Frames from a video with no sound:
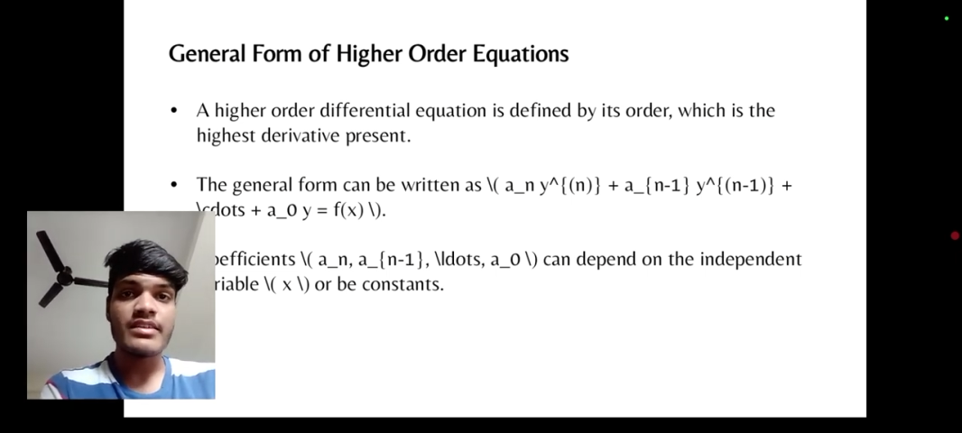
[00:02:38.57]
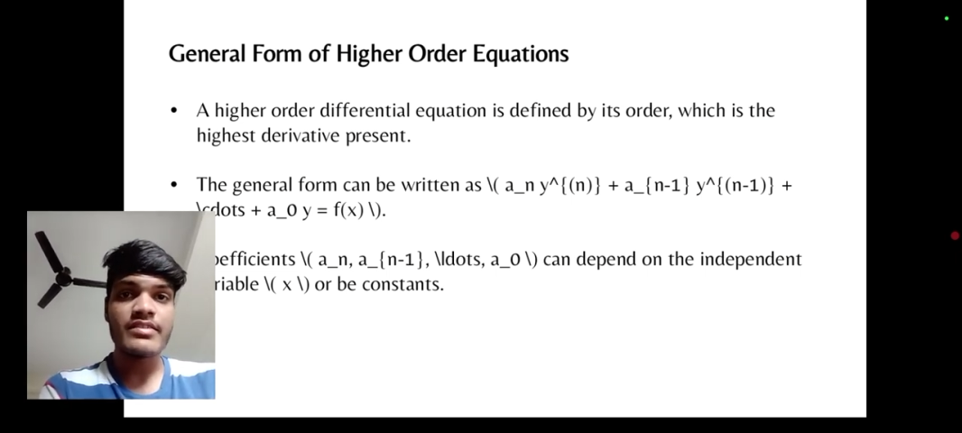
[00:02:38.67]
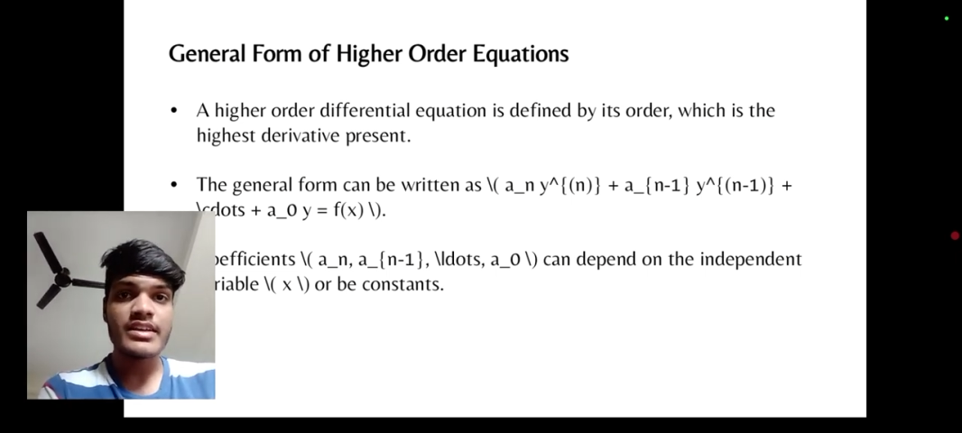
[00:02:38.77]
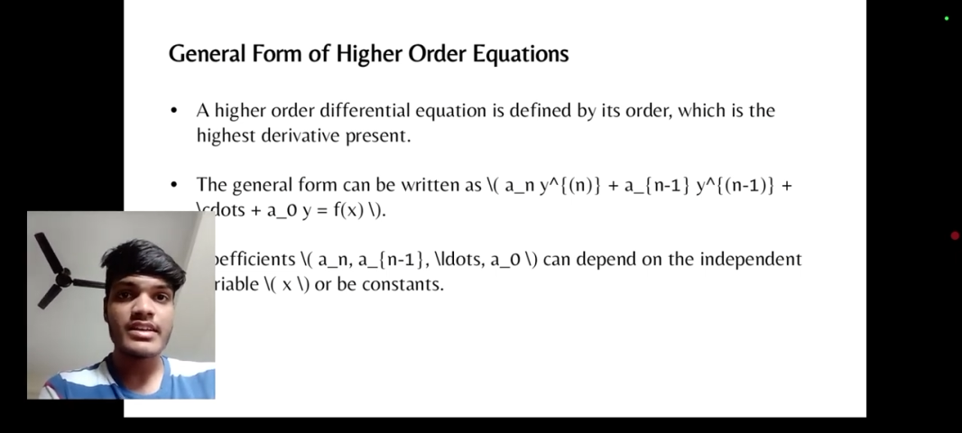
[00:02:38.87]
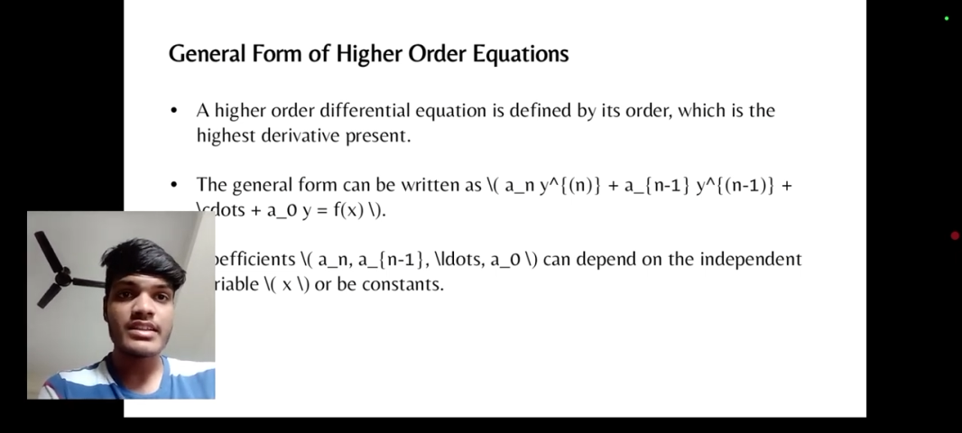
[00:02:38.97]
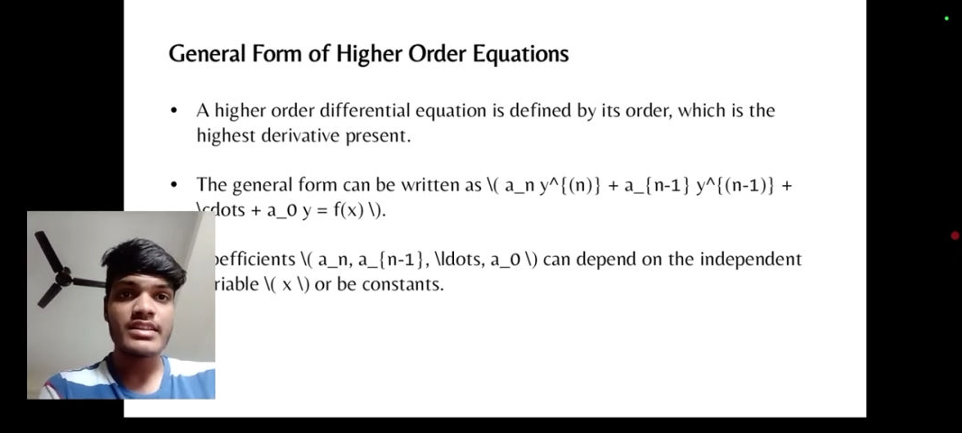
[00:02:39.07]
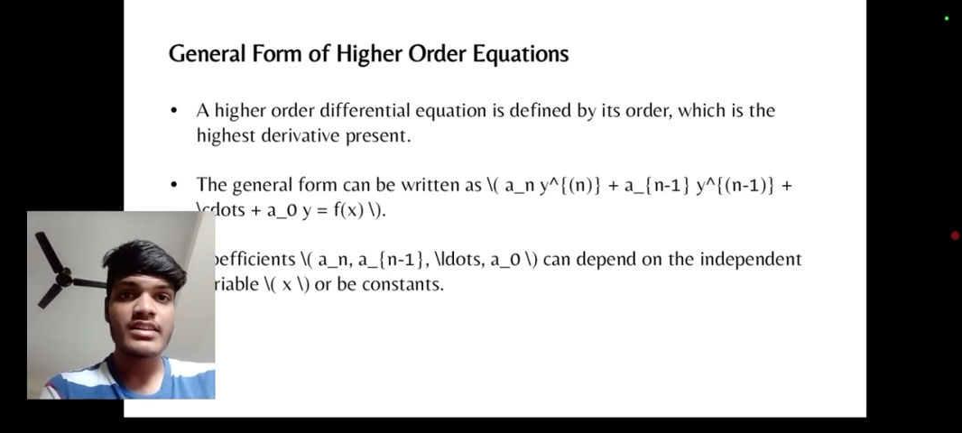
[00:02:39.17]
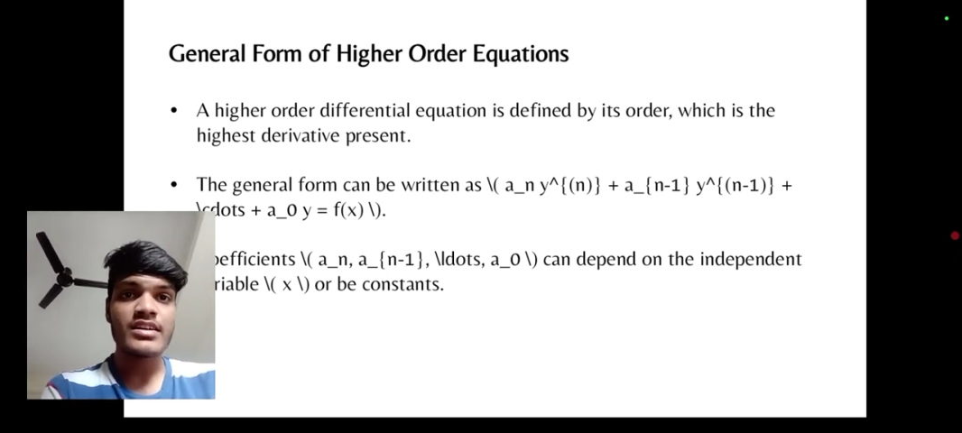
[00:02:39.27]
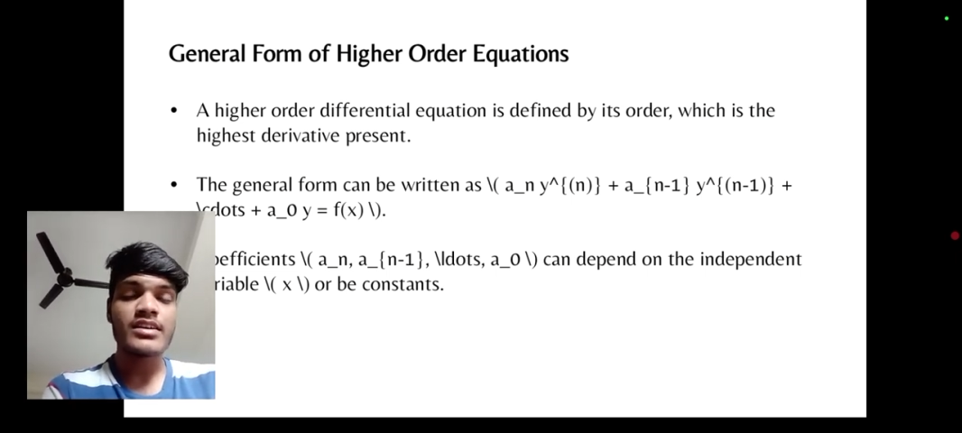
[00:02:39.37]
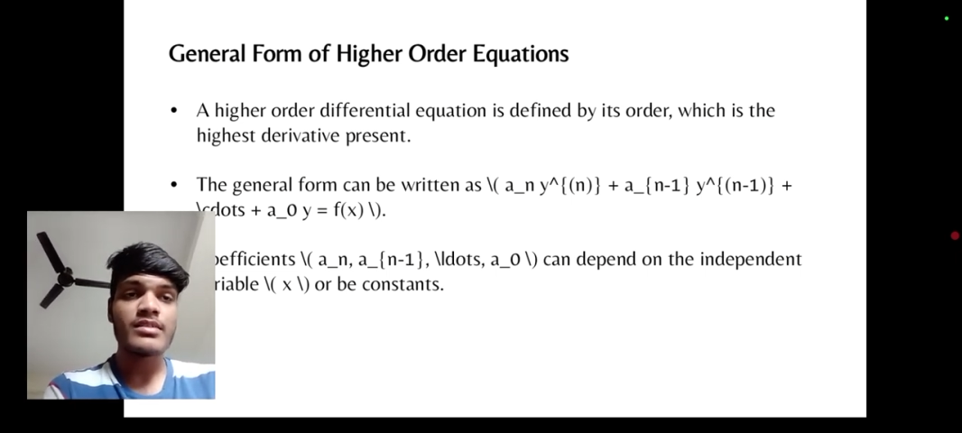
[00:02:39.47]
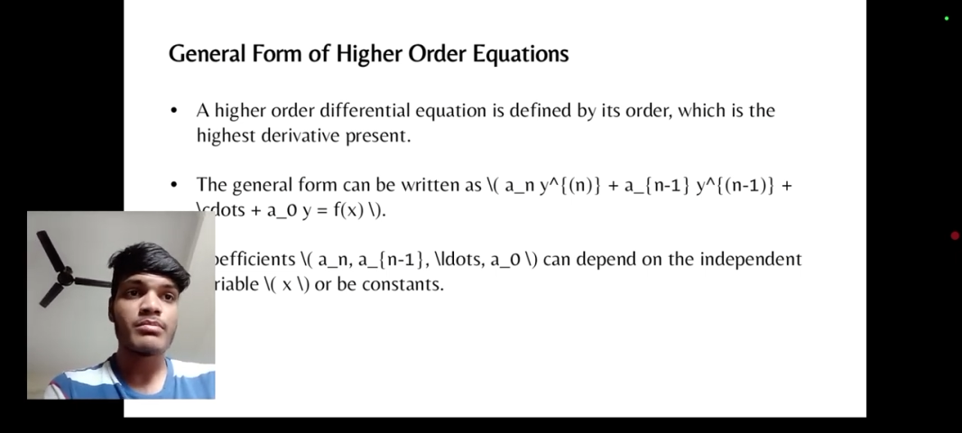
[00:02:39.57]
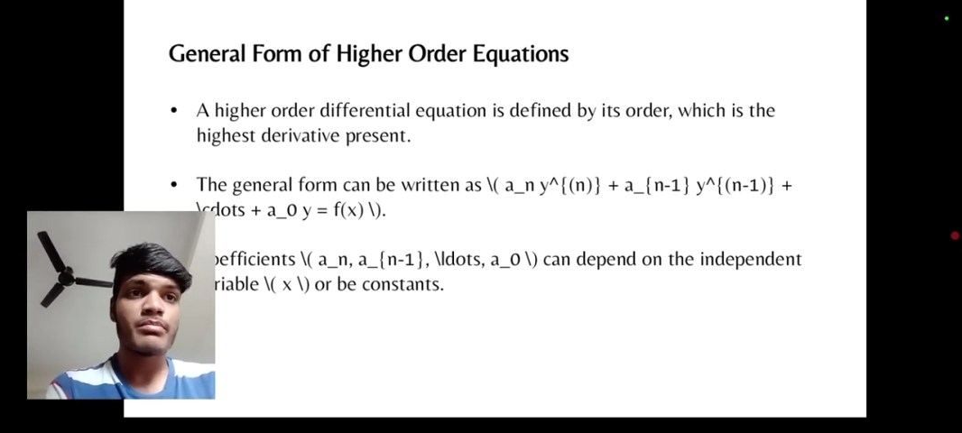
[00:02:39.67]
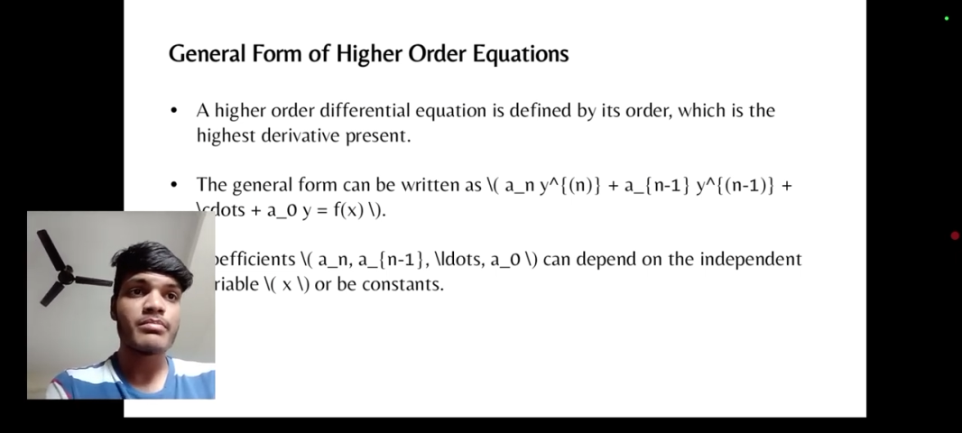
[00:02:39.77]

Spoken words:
given in the